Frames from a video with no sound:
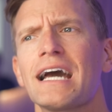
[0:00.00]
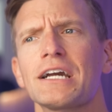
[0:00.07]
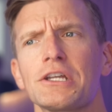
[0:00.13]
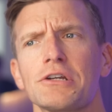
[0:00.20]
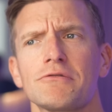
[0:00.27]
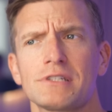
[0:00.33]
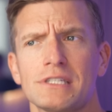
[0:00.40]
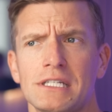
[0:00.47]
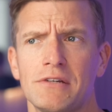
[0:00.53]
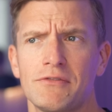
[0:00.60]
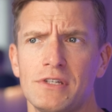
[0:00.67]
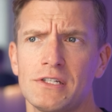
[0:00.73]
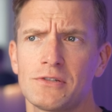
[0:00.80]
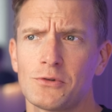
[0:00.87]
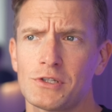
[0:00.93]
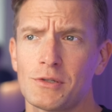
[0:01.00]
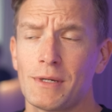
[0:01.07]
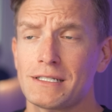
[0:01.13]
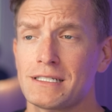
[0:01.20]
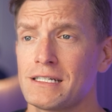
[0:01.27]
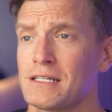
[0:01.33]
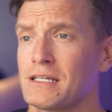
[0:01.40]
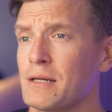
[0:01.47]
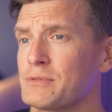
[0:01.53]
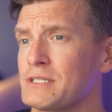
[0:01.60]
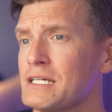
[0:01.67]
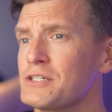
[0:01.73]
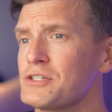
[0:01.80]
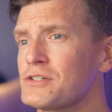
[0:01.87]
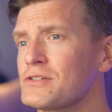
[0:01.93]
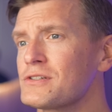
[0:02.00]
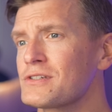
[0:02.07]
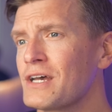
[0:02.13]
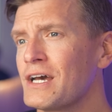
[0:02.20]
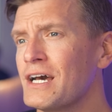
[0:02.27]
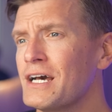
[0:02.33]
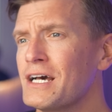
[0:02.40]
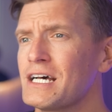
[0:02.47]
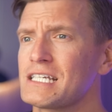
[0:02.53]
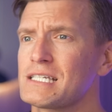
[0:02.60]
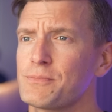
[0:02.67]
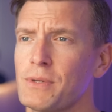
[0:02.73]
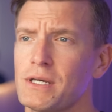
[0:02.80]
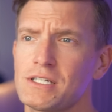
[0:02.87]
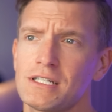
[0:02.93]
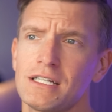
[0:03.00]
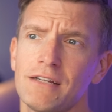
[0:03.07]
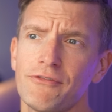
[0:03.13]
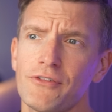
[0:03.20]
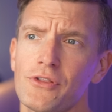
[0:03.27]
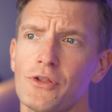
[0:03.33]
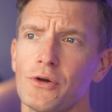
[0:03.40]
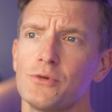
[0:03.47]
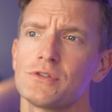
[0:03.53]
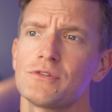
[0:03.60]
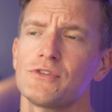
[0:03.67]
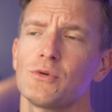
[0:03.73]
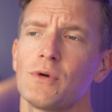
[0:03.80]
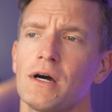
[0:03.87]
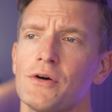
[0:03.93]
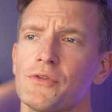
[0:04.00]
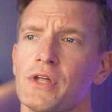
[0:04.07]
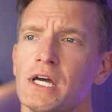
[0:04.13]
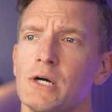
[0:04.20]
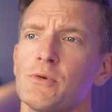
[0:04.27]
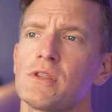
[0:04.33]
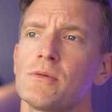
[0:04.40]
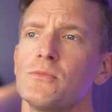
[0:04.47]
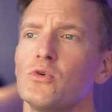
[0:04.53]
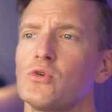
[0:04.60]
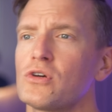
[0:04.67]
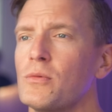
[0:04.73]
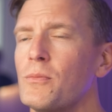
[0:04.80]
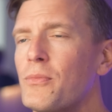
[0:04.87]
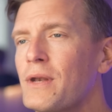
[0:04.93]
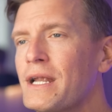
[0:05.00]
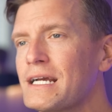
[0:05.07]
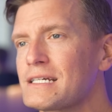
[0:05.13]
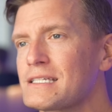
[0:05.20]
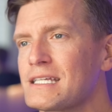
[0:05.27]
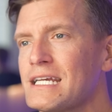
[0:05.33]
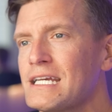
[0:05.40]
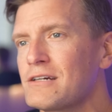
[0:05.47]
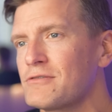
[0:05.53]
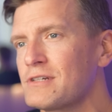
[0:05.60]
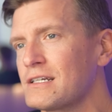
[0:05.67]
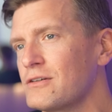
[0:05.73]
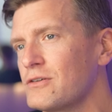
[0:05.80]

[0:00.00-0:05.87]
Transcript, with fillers: accuracy of these automatic adaptations, especially for those of you out there with a more complex hearing